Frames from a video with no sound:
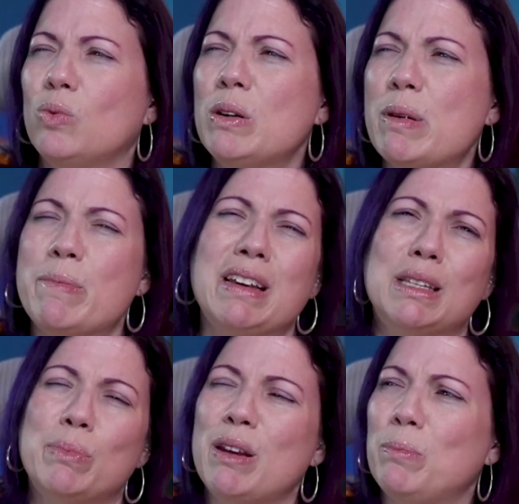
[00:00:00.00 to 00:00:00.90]
is one of my
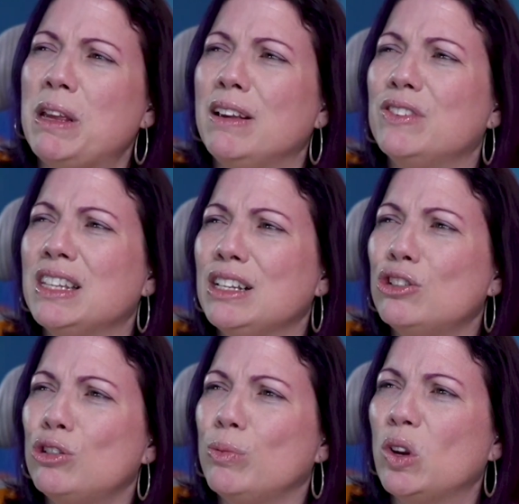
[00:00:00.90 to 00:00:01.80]
biggest pet peeves in these
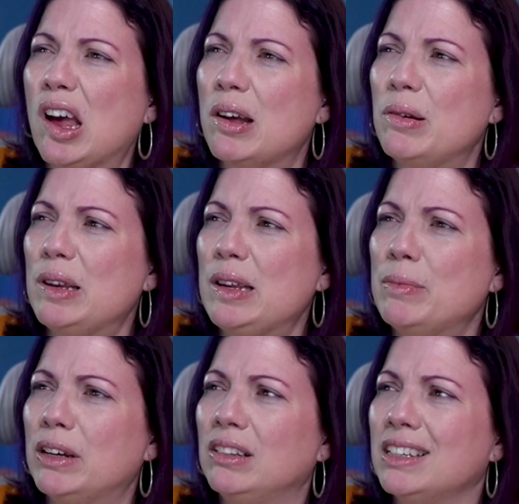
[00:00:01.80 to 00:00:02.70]
stupid
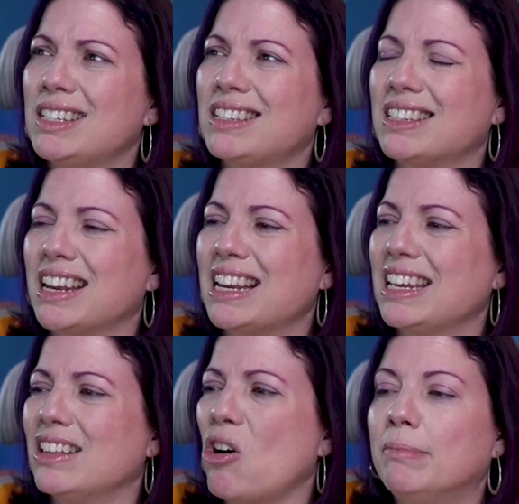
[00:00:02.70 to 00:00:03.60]
email lists that I
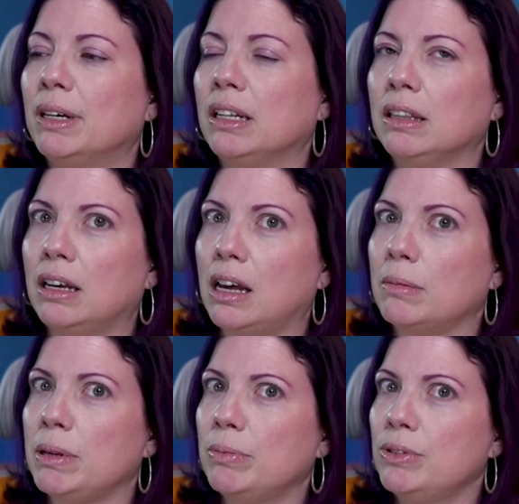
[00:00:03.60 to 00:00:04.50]
get. But a lot
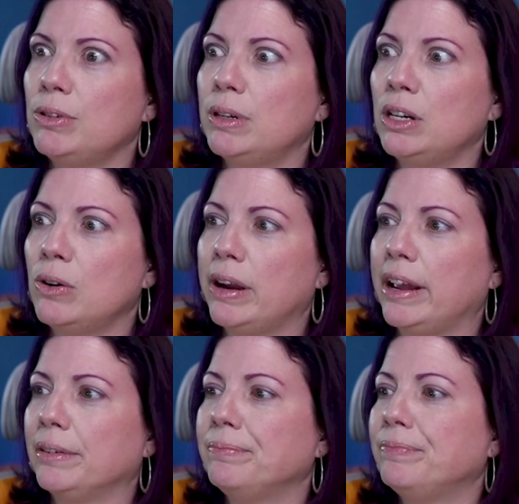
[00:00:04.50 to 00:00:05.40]
of people do it annoying.